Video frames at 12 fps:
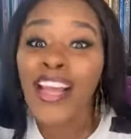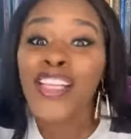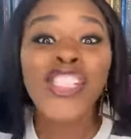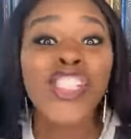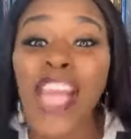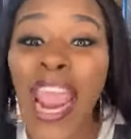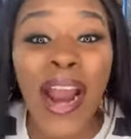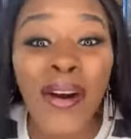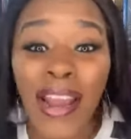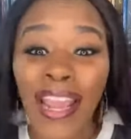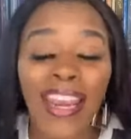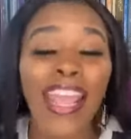
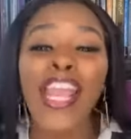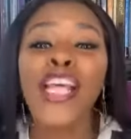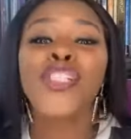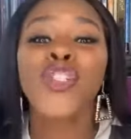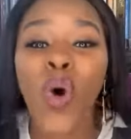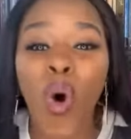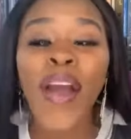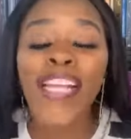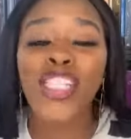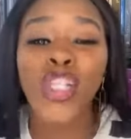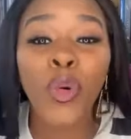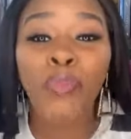Share it. It is going
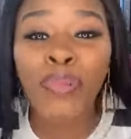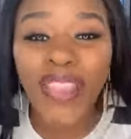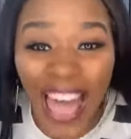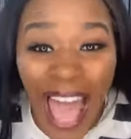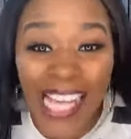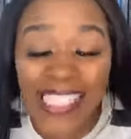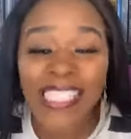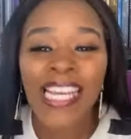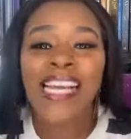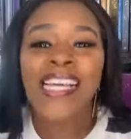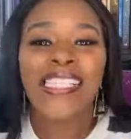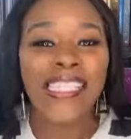to bless
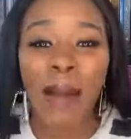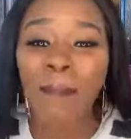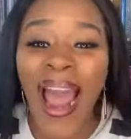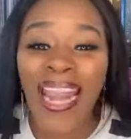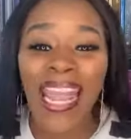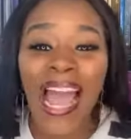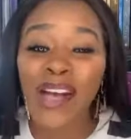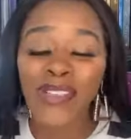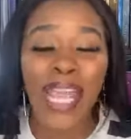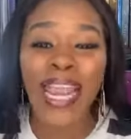somebody else.